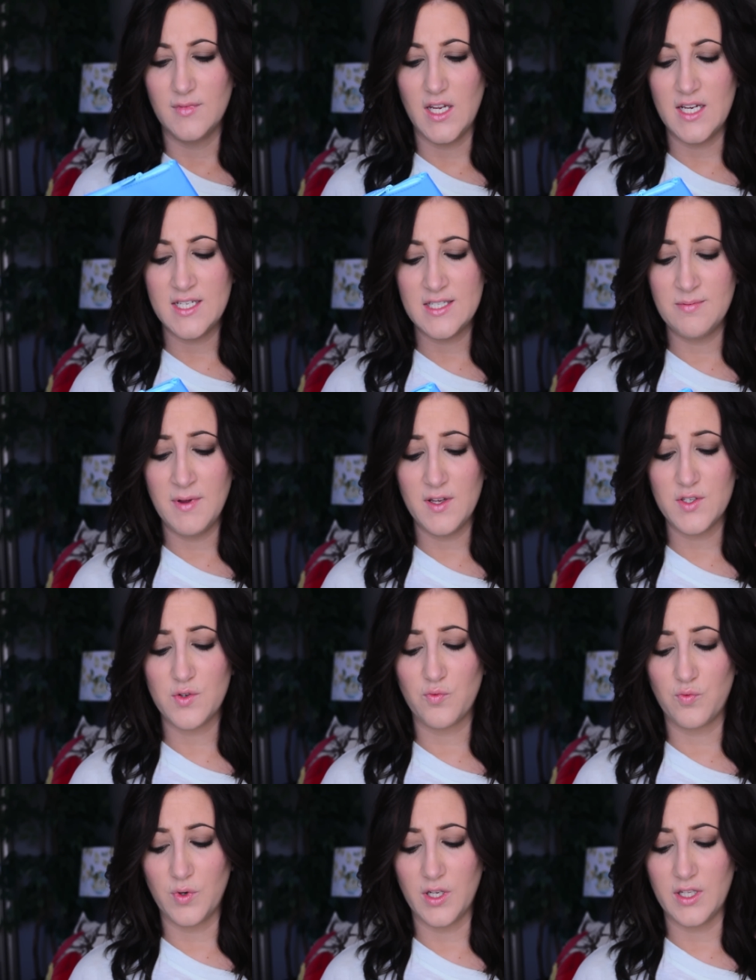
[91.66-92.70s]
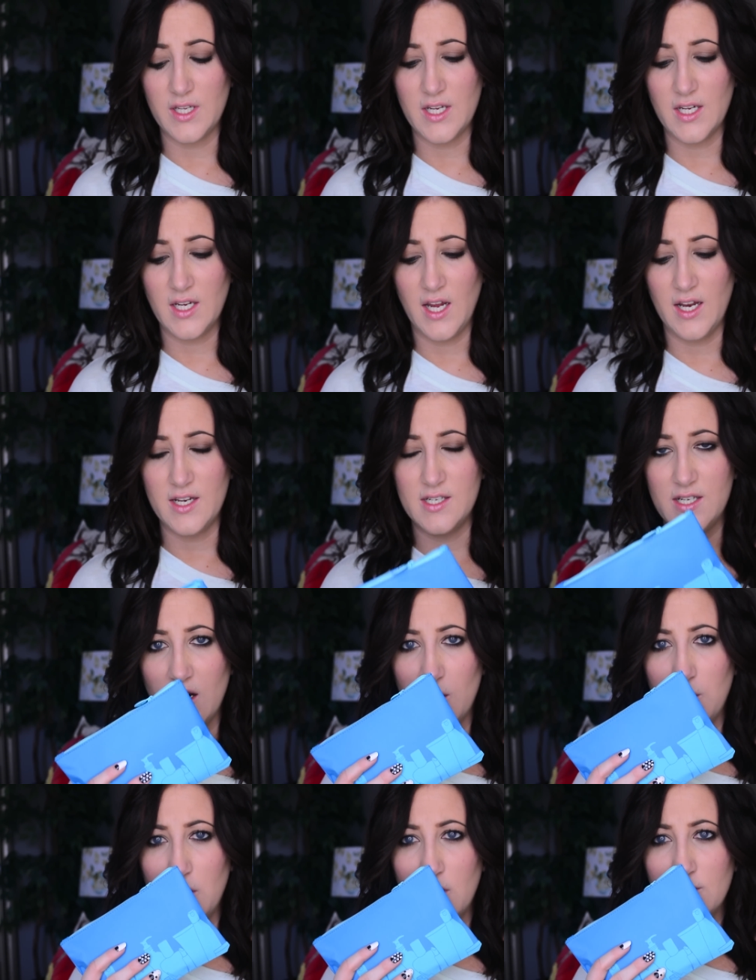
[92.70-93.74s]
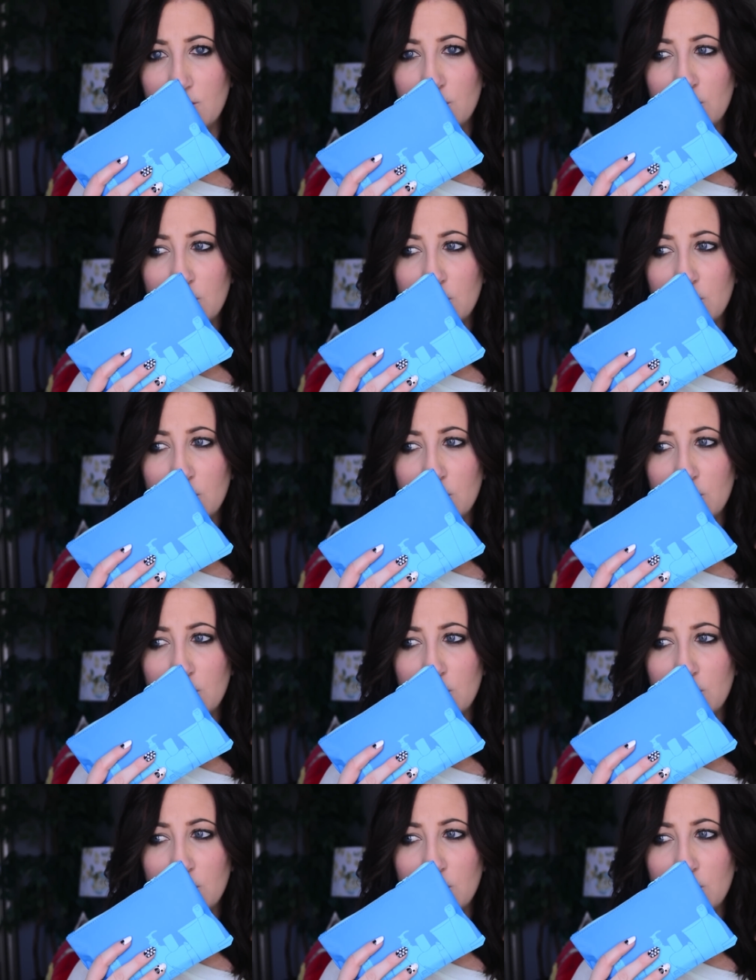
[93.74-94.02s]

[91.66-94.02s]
It smells really kind of terrible.